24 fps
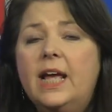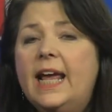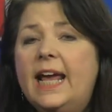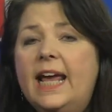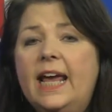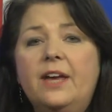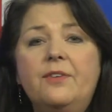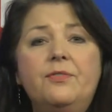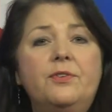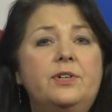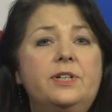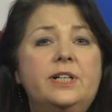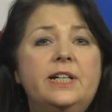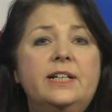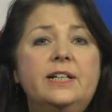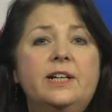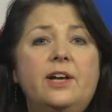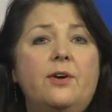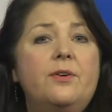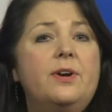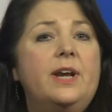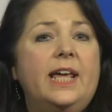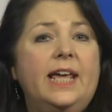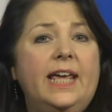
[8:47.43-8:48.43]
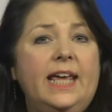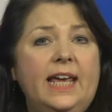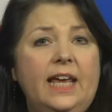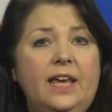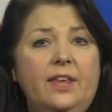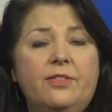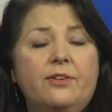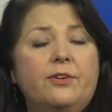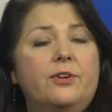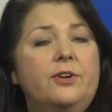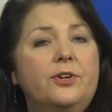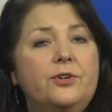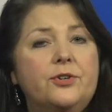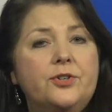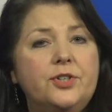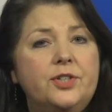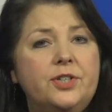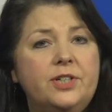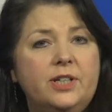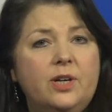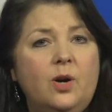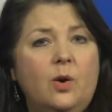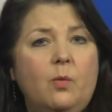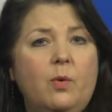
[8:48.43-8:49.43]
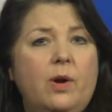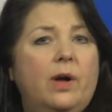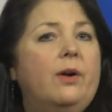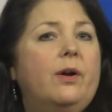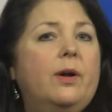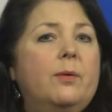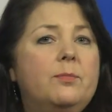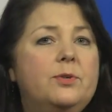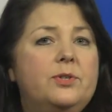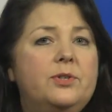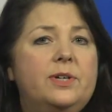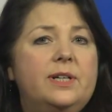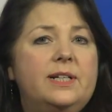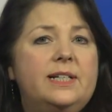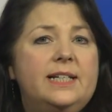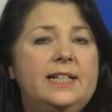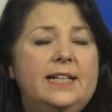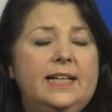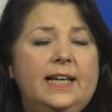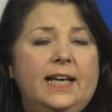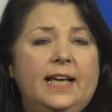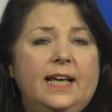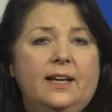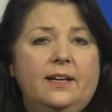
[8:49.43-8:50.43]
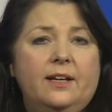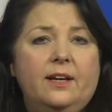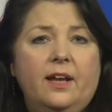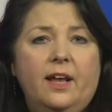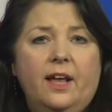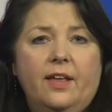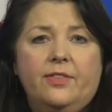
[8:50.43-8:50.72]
If you didn't go to either, you're still welcome to attend.